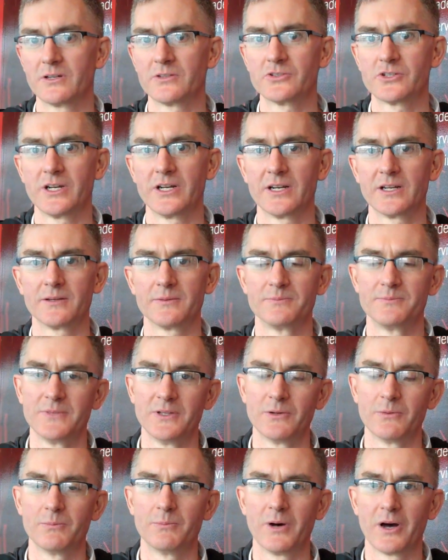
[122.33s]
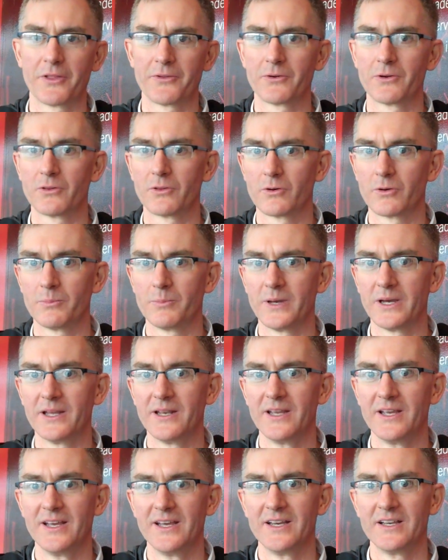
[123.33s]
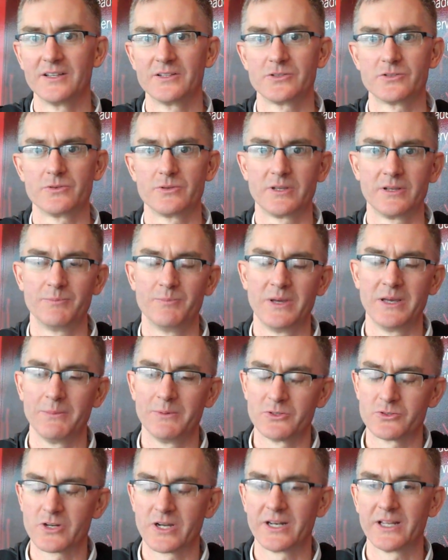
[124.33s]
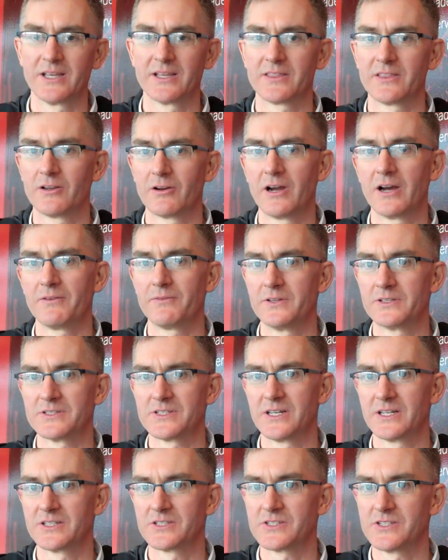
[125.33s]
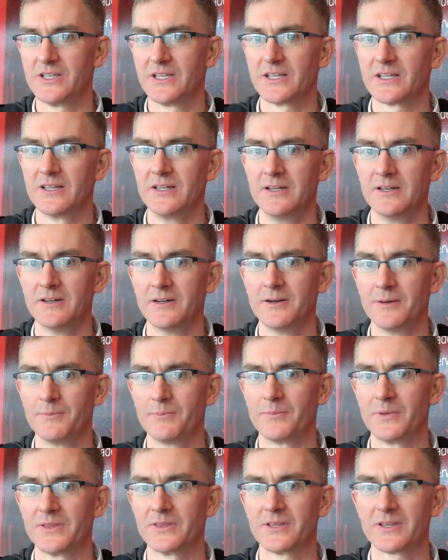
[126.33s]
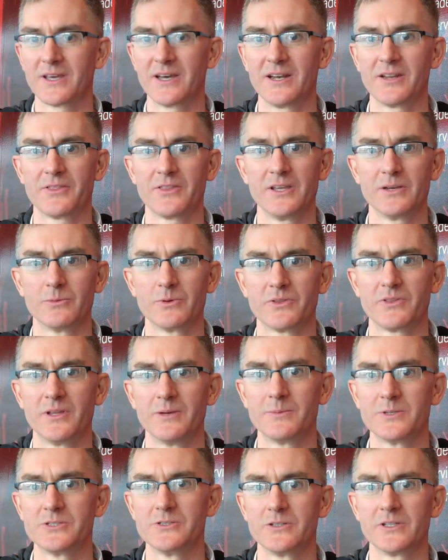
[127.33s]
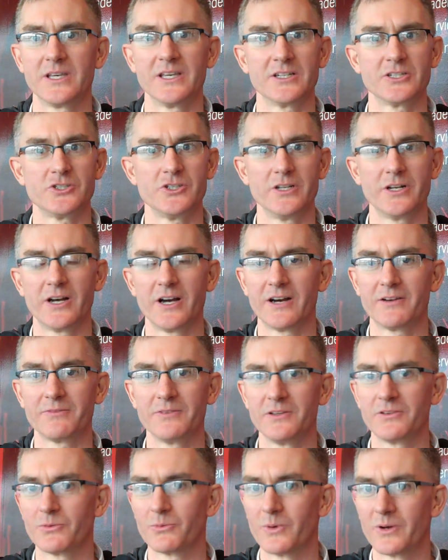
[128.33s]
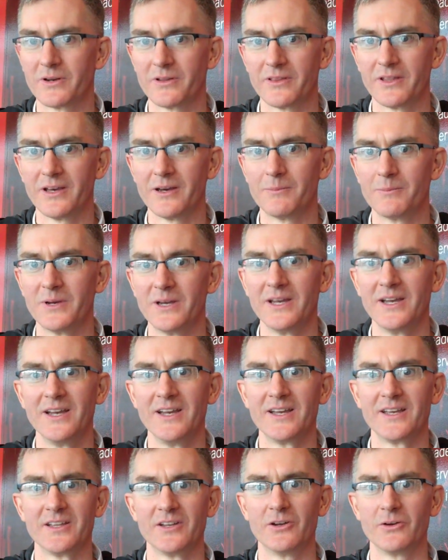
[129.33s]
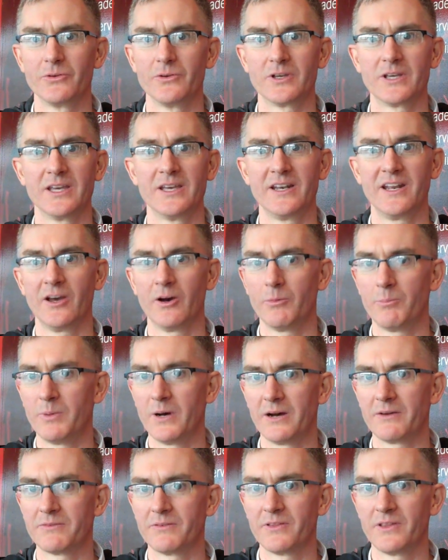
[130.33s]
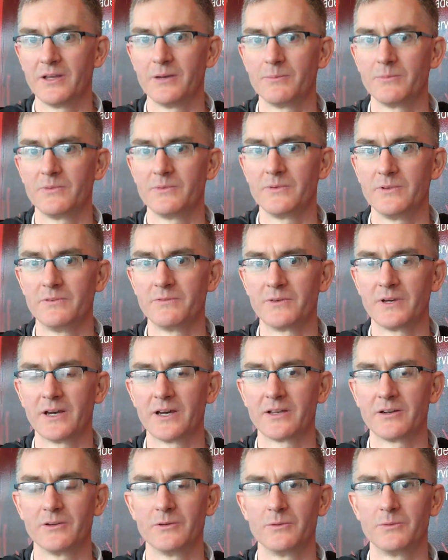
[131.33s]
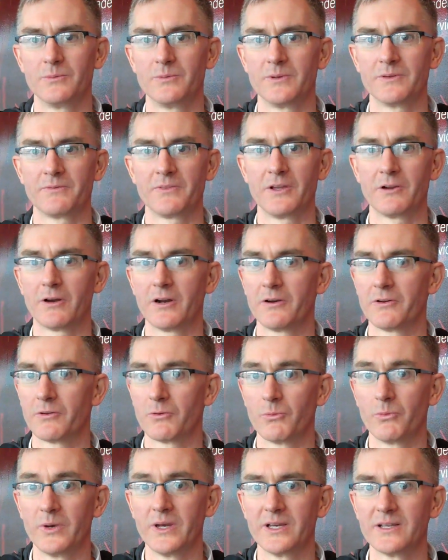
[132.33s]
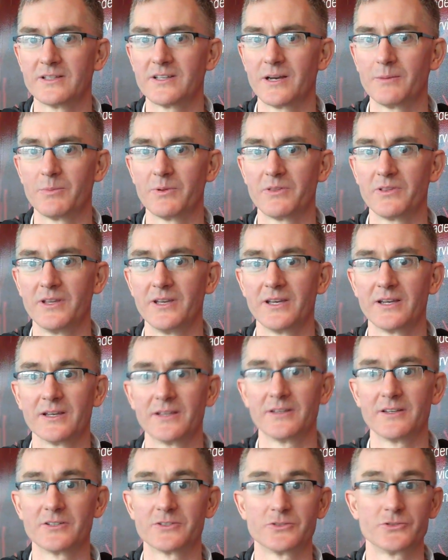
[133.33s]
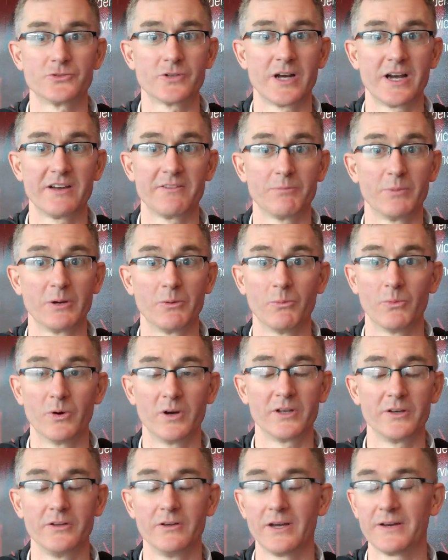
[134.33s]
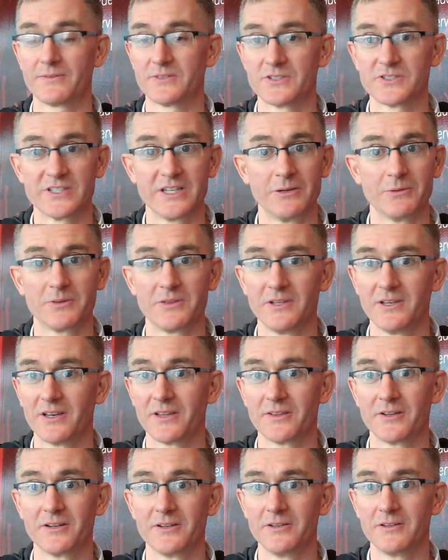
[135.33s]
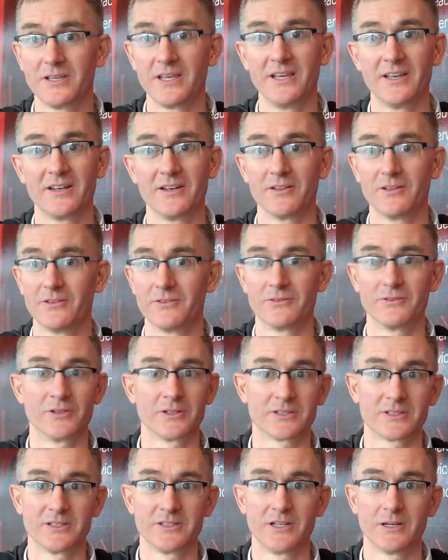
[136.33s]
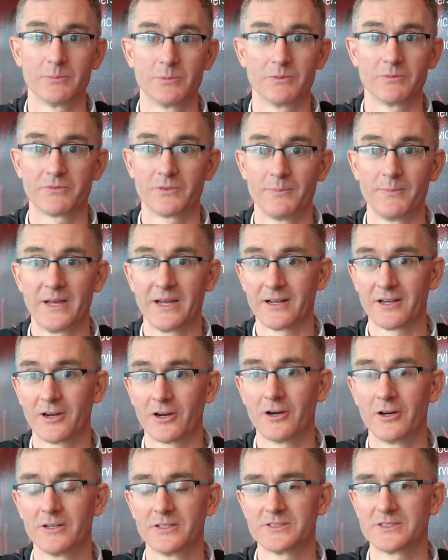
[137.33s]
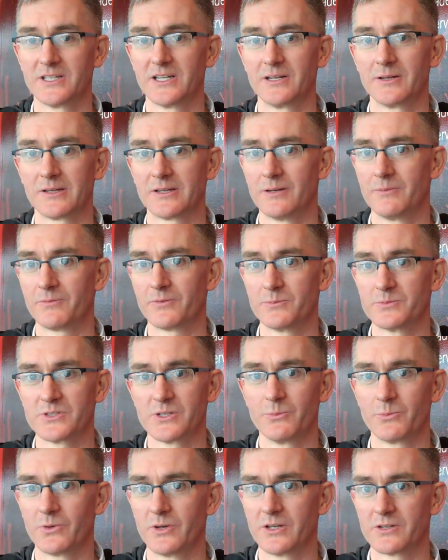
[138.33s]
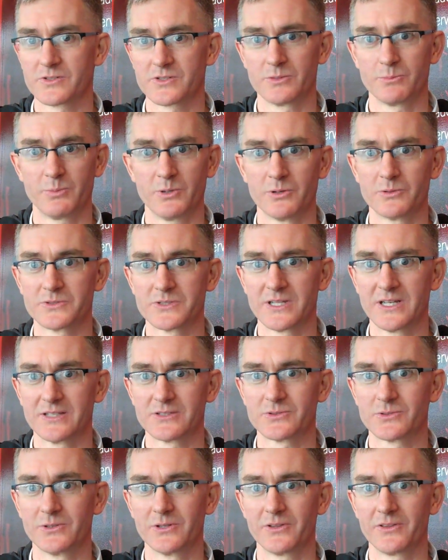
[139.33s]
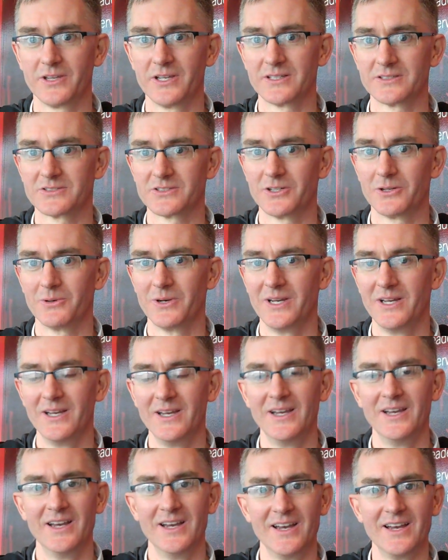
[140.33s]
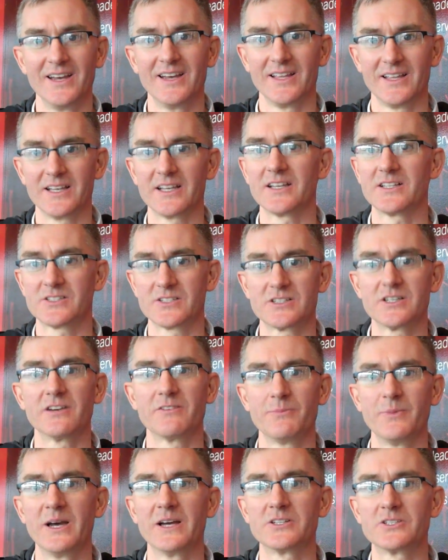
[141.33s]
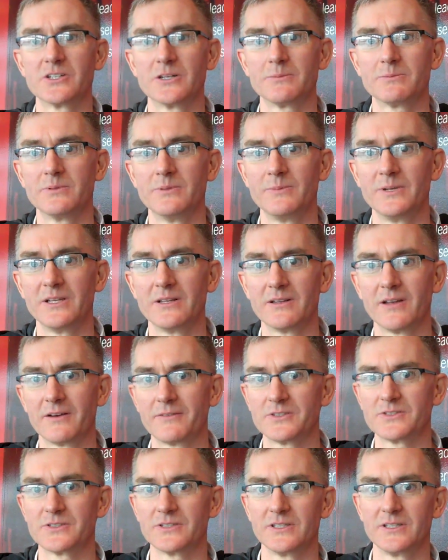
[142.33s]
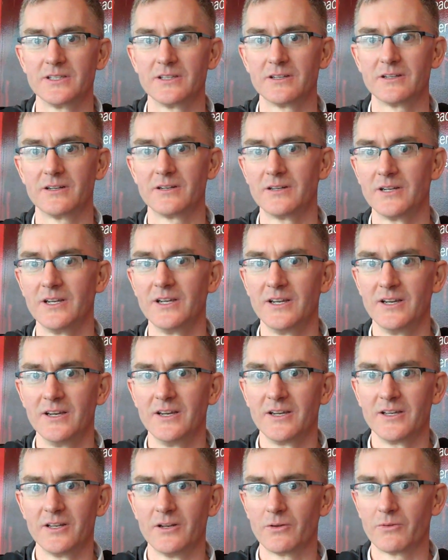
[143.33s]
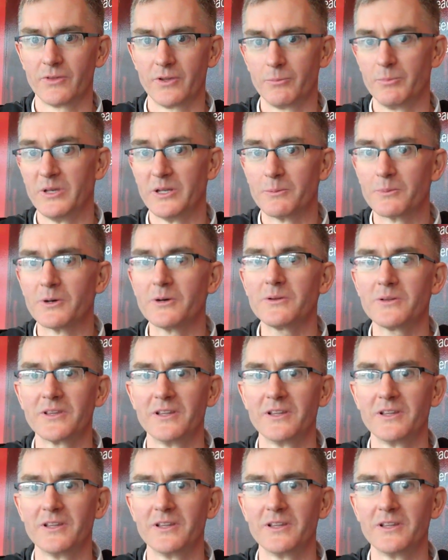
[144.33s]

Try to bother her a little bit. Maybe try to get their offense out of sync. But the kind of thing with them is you can't cheat off either one of them. You can't help off of them. You've got to, if they're on a wing type of thing and there's a drive by one, you have to stay with the other. You can't look to double from that guard. It's got to come from somewhere else, the post, that sort of thing. So it's a tough matchup. I mean, obviously they're beatable.